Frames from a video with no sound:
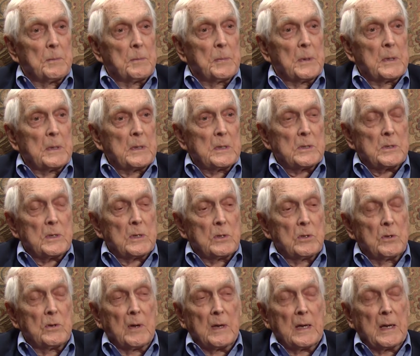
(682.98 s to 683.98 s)
But he said,
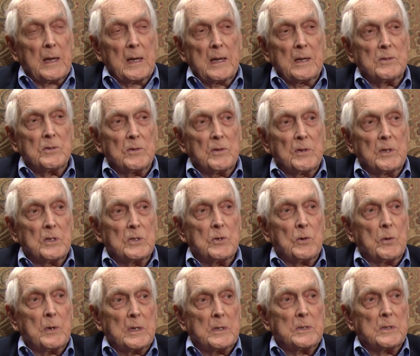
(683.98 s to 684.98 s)
you got to answer this
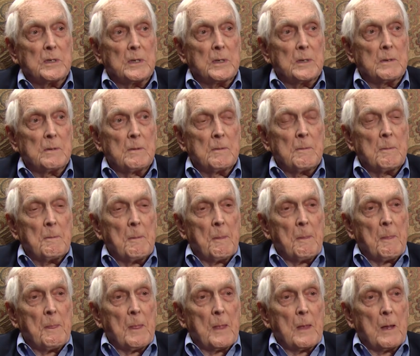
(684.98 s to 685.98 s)
question.
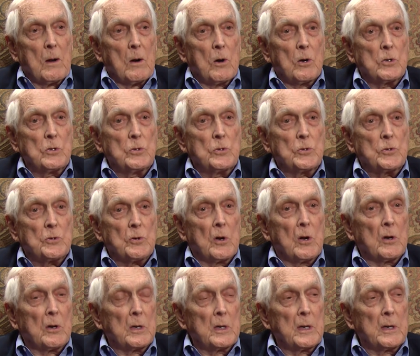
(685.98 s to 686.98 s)
Are you
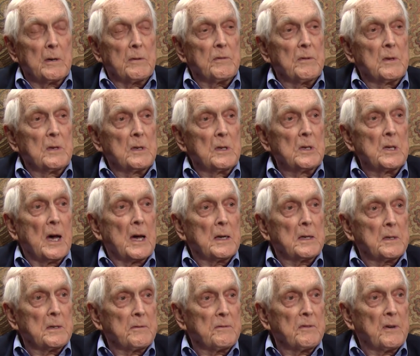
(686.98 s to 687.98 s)
strong enough not
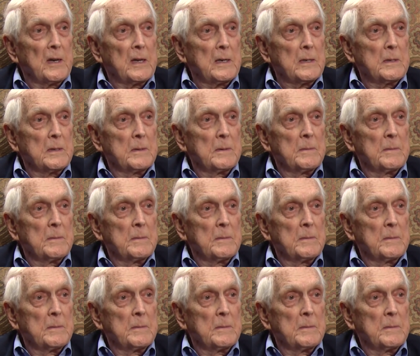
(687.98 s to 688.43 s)
to fight?